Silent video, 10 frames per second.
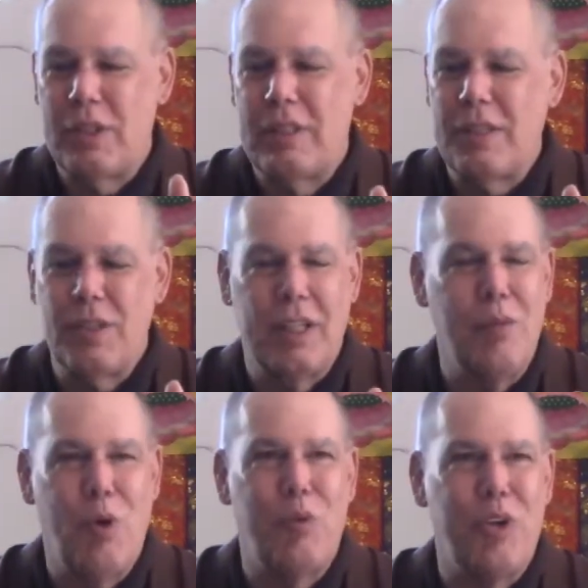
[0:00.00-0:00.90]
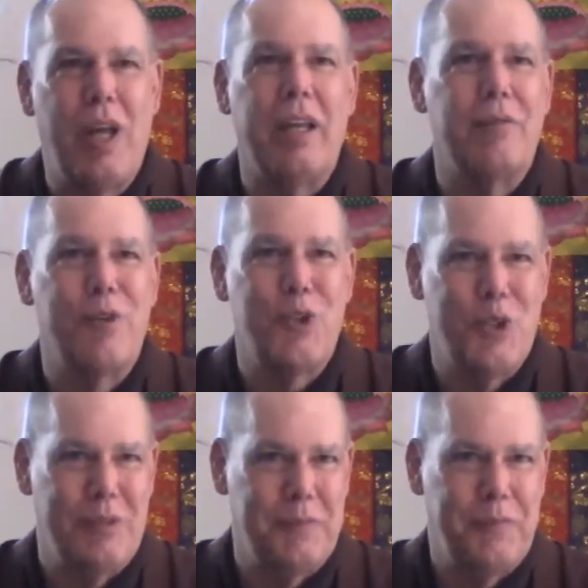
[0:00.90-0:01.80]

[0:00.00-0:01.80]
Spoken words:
doesn't come overnight, for sure.